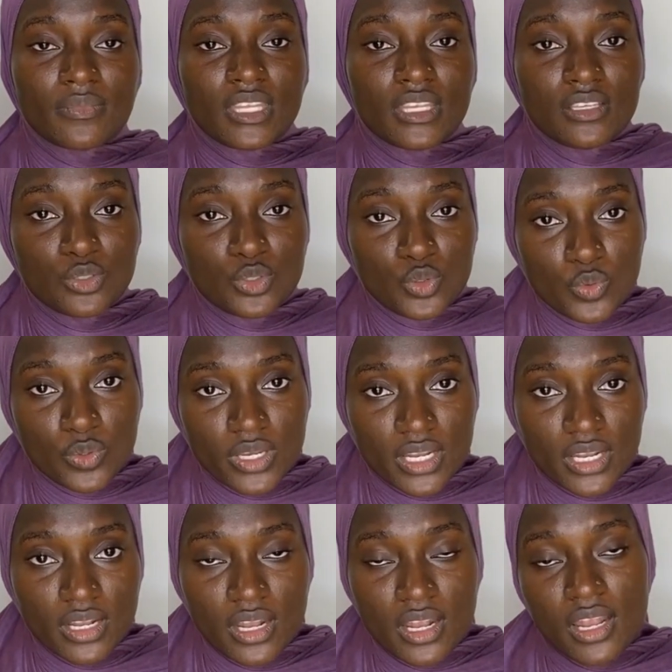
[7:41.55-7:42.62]
is going
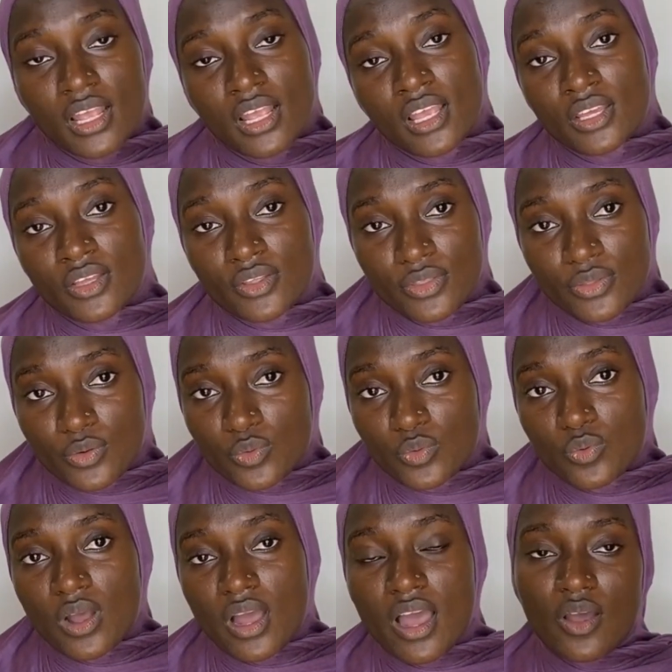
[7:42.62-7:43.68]
through,
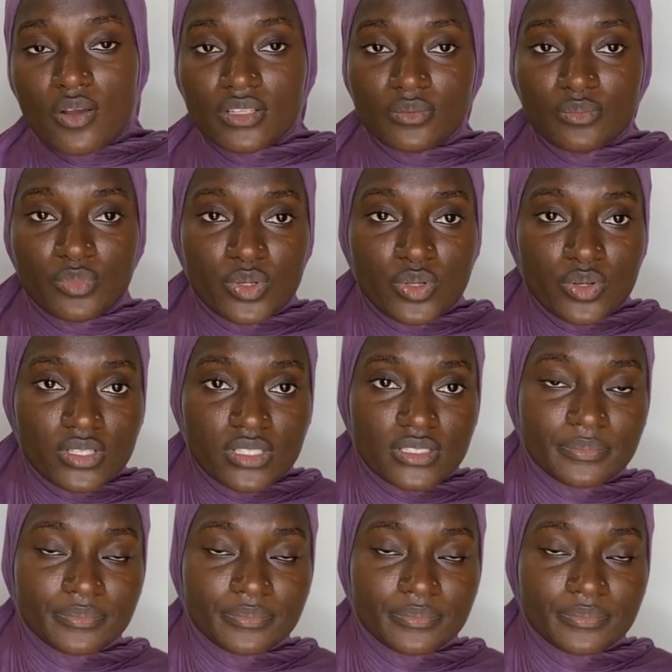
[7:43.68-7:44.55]
how the blood